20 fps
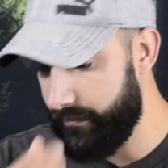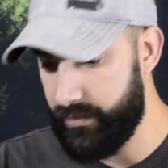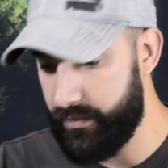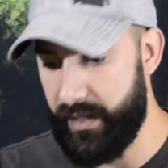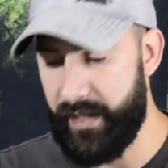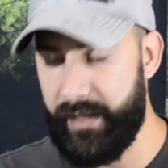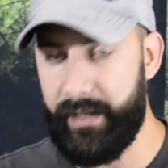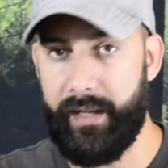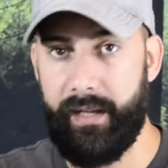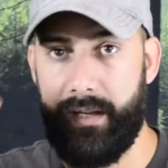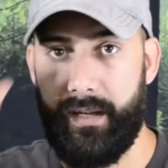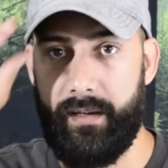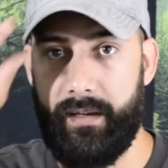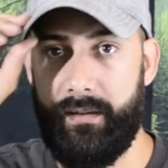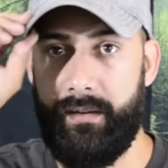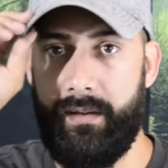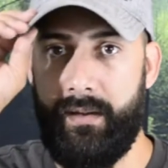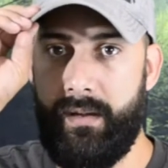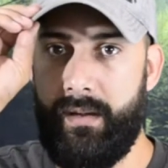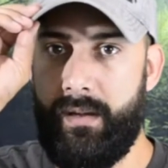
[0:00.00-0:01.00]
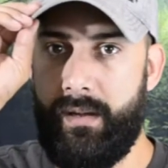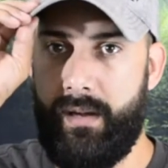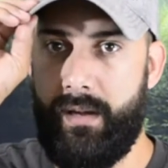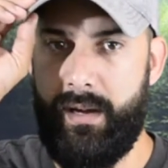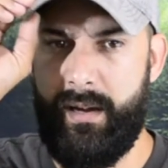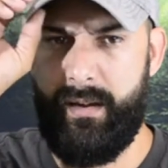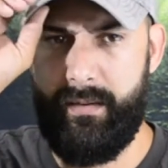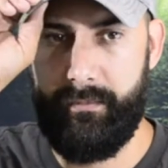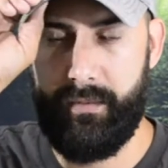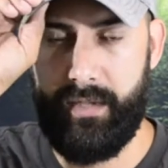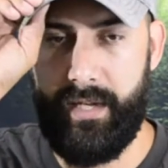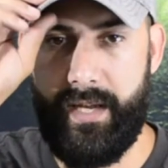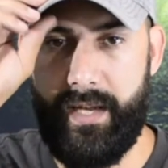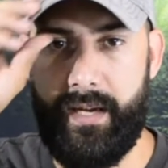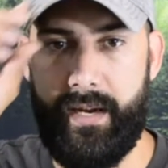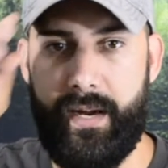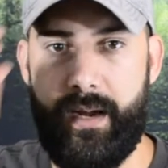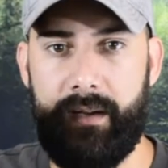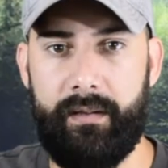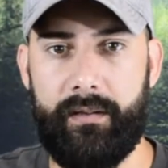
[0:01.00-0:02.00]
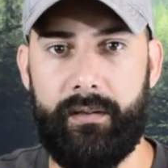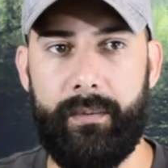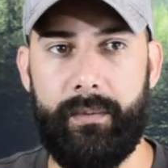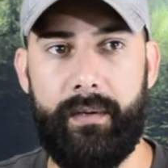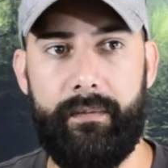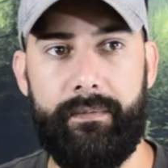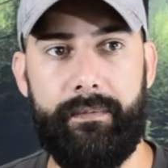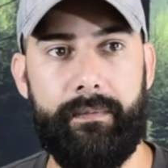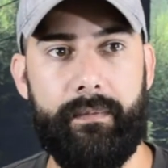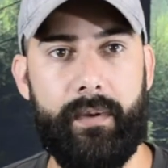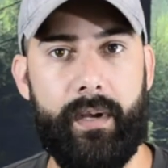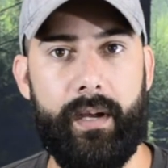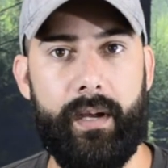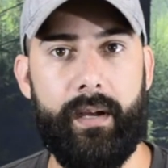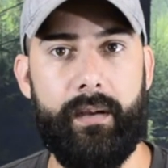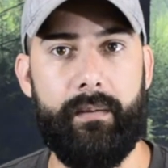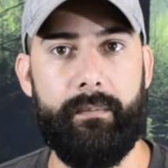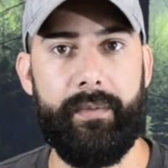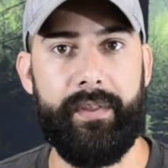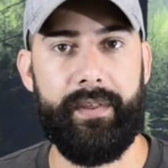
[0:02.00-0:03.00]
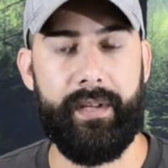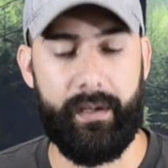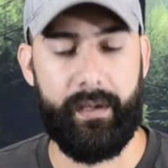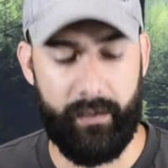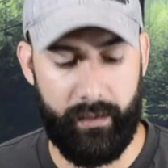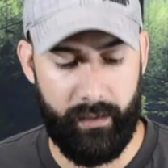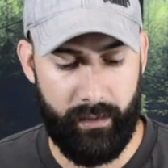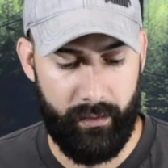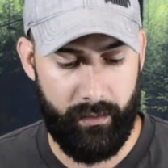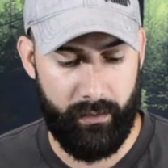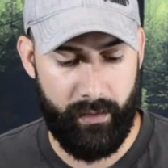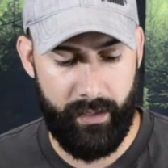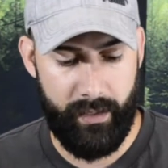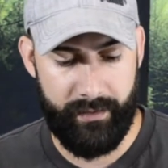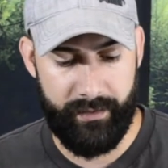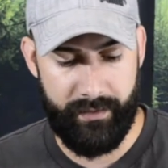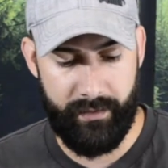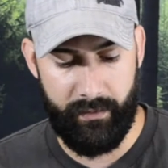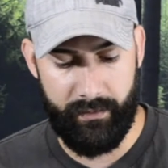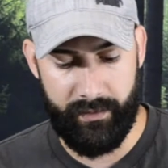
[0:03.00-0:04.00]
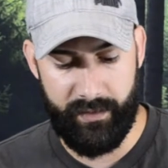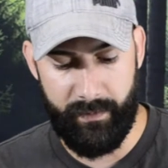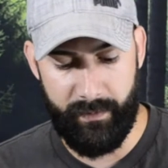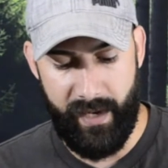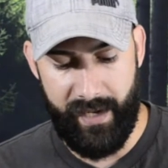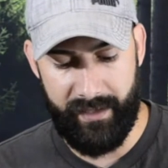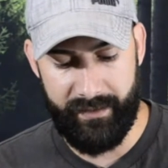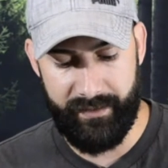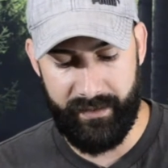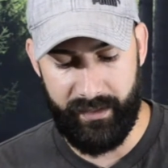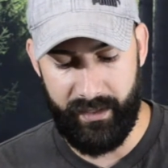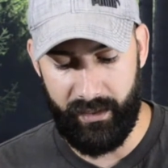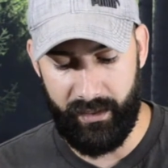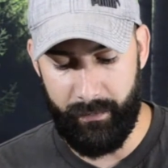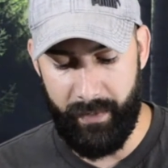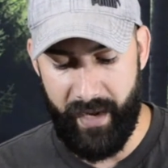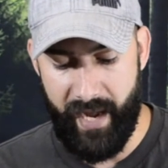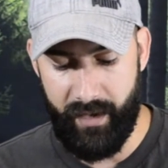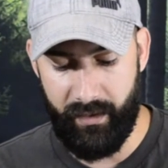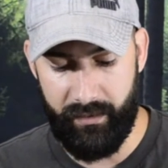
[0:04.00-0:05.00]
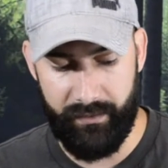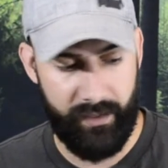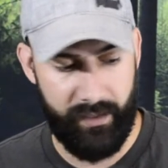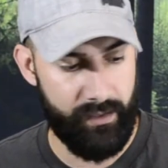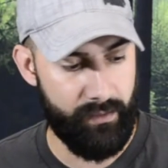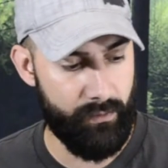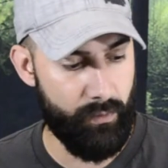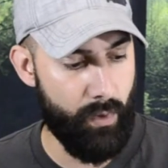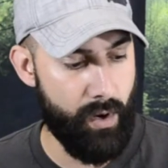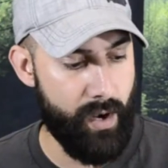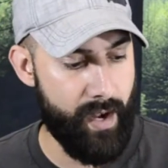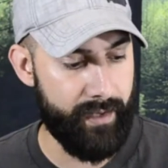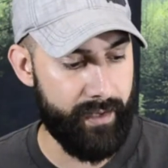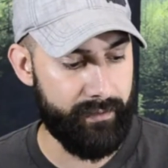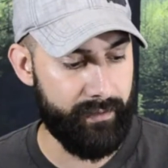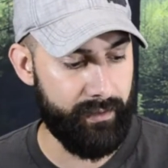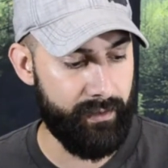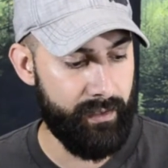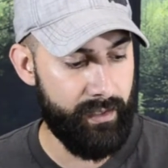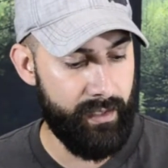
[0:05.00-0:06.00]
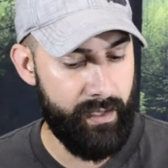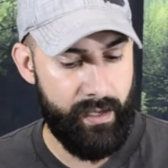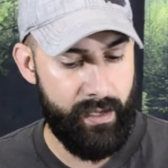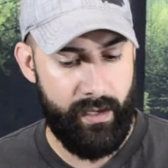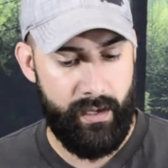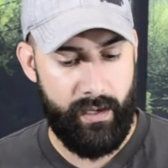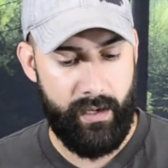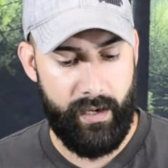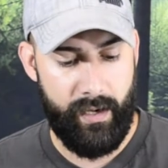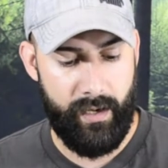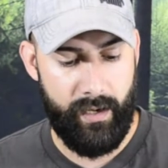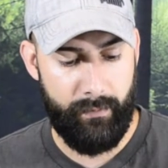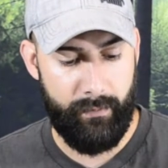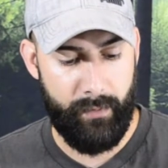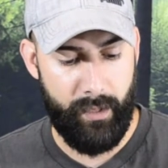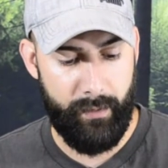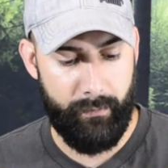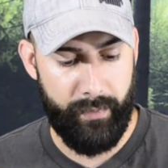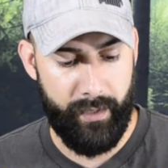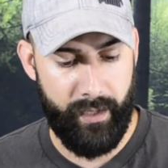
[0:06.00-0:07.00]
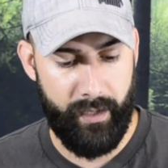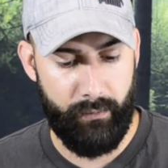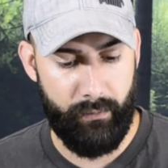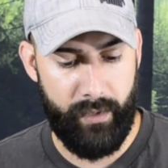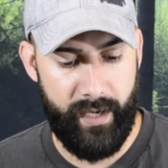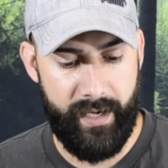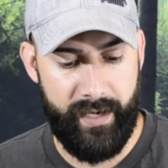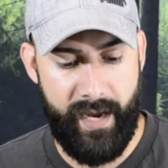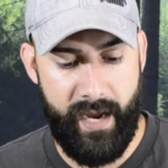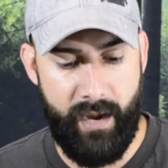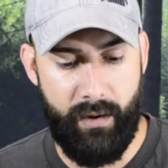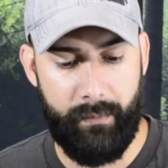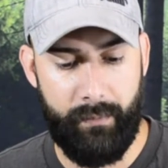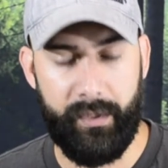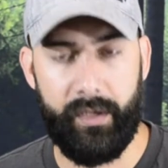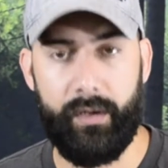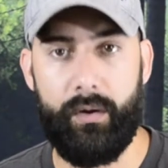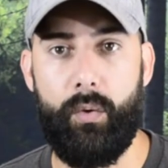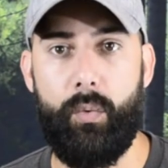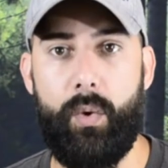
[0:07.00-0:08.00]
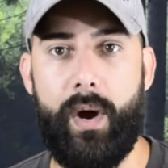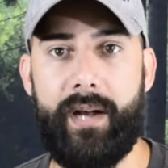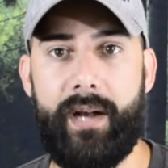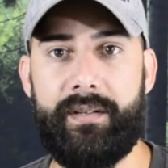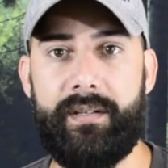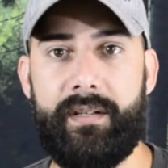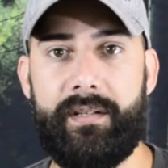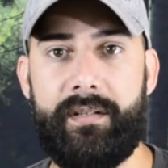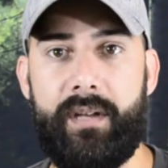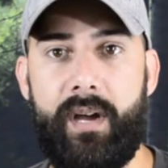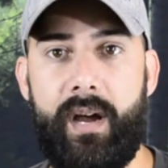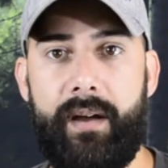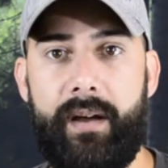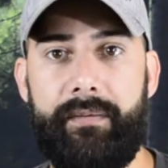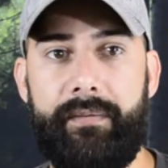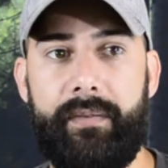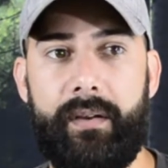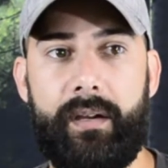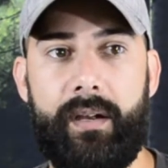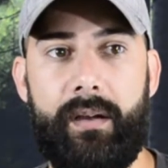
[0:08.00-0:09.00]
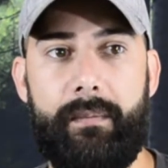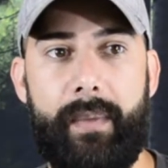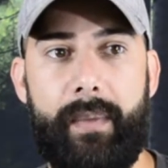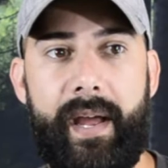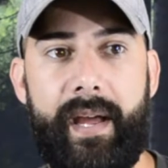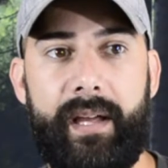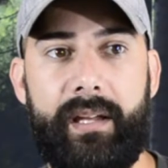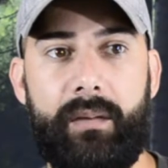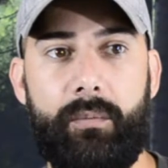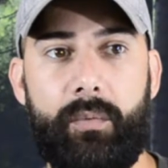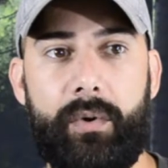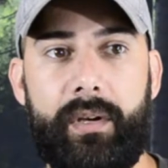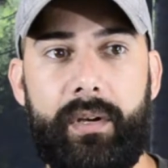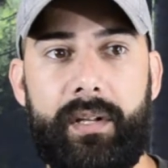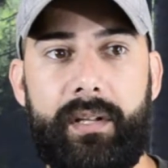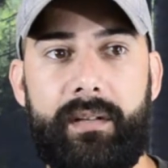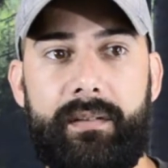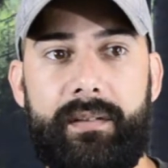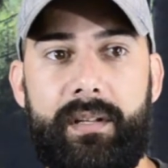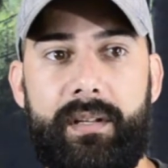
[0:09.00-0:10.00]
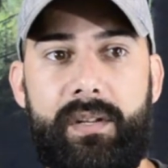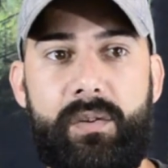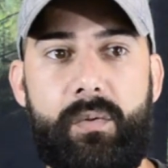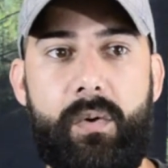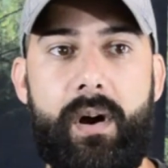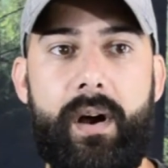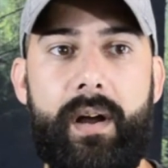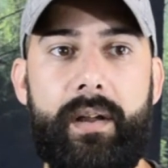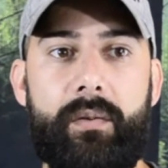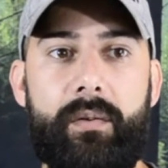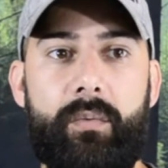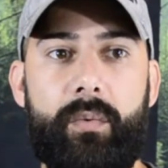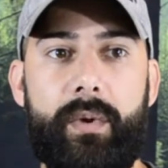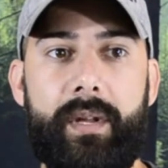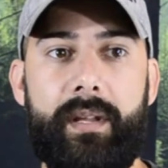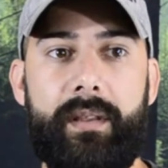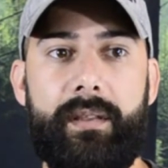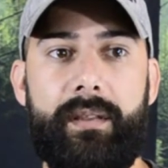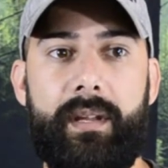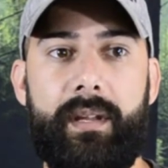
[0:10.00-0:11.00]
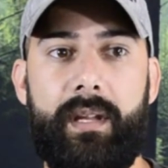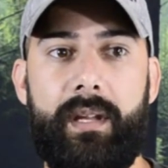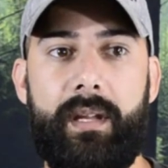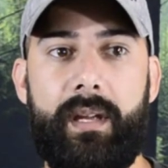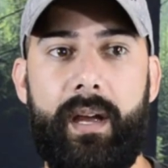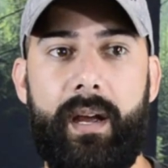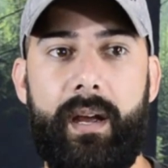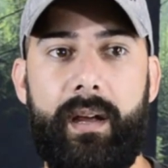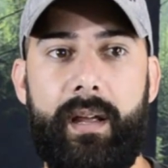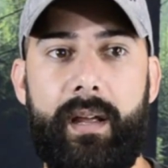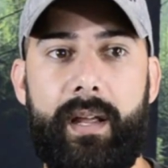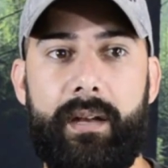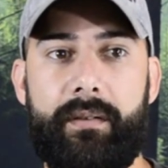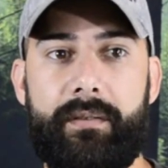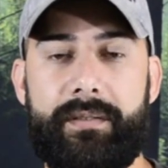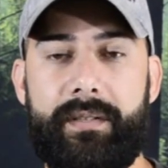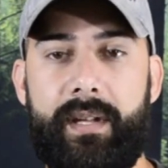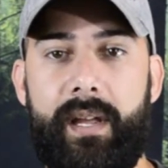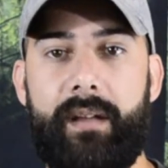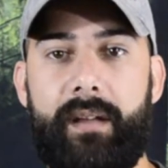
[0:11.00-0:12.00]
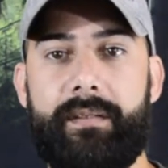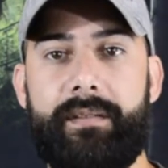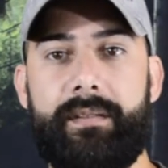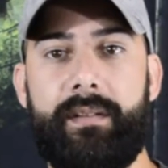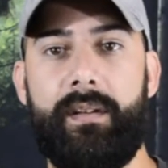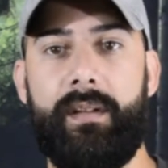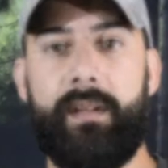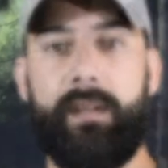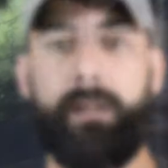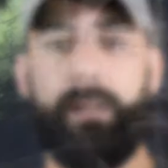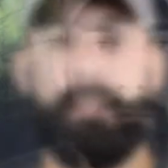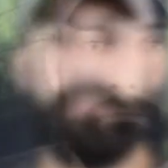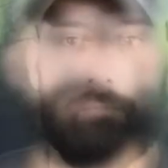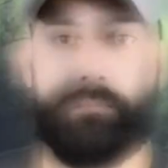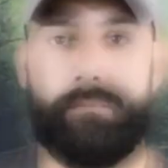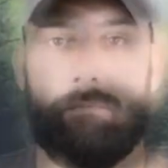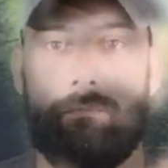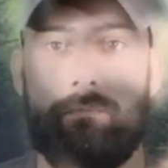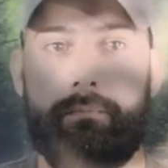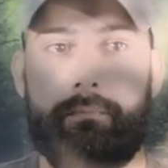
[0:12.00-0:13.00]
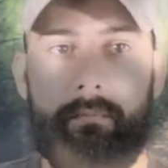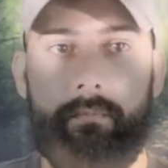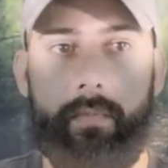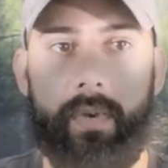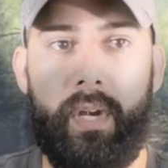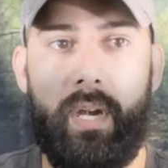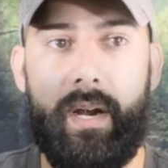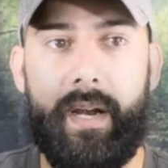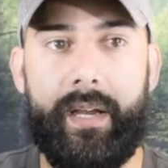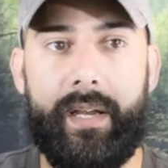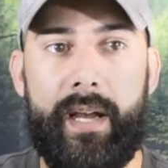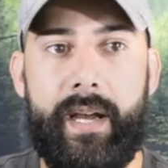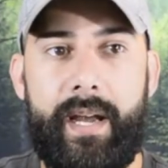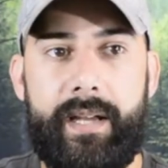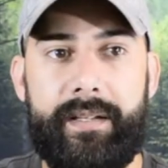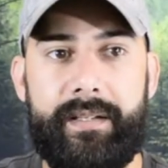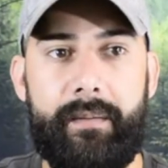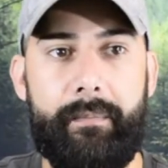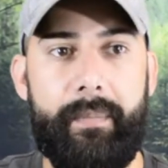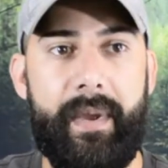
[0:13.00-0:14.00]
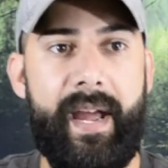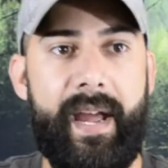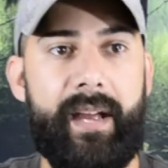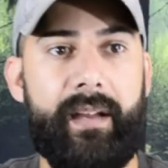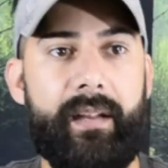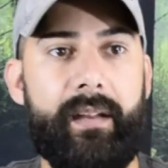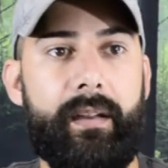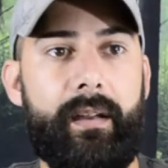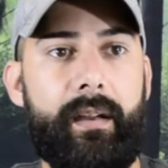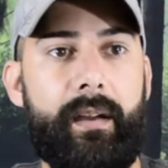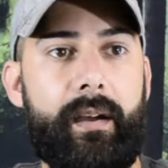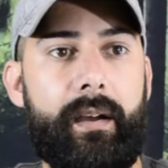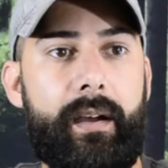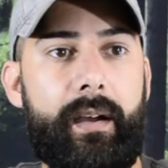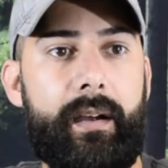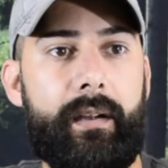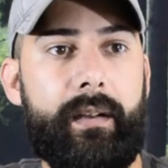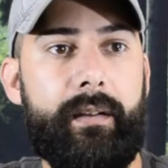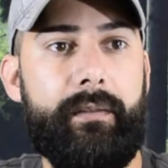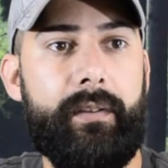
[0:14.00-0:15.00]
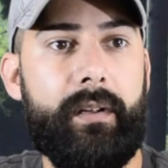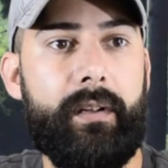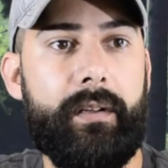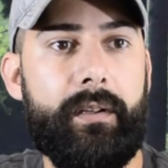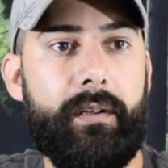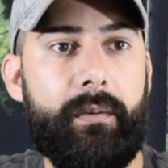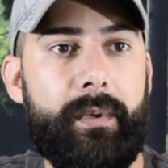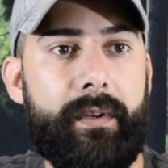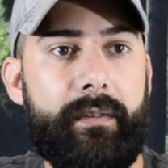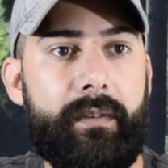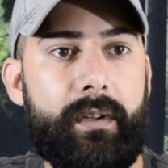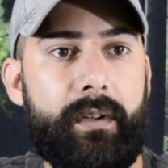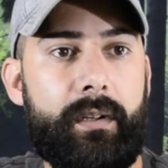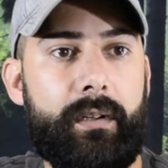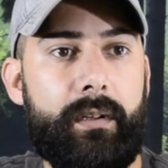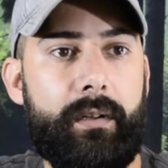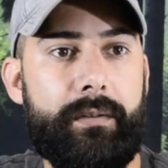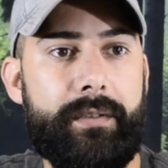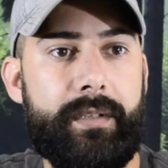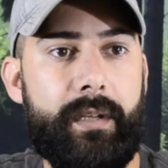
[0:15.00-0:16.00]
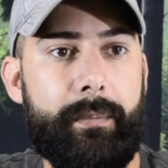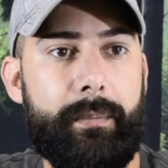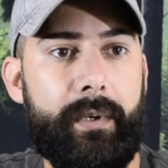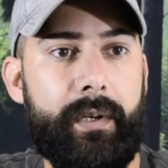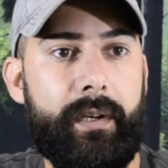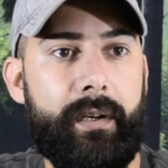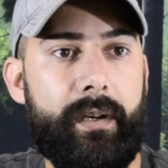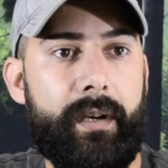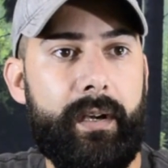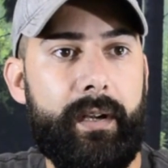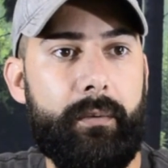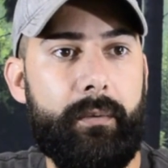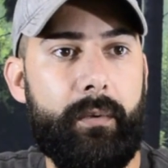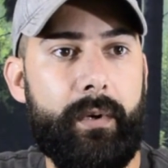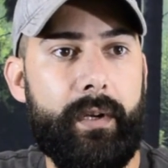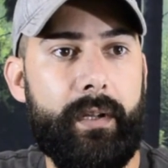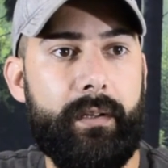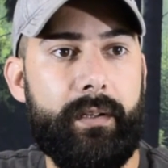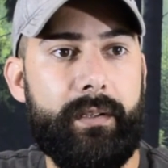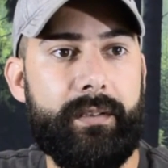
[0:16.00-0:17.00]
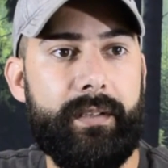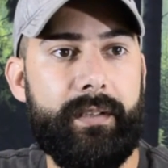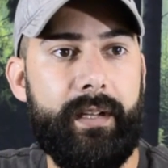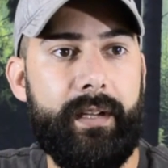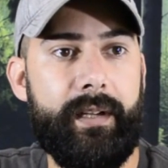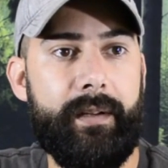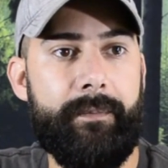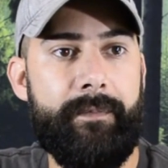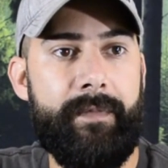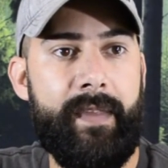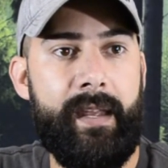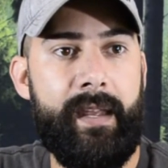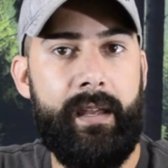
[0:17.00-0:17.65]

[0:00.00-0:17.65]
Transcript: try it again, lay it on a little bit thicker on certain spots to get the pattern that you want. But right now I'm going to go wash this off, come back, and we're going to continue on with the handle scales. So stick around for that. Alright guys, I'm back. I'll give you a little bit of a close-up here on what it looks like.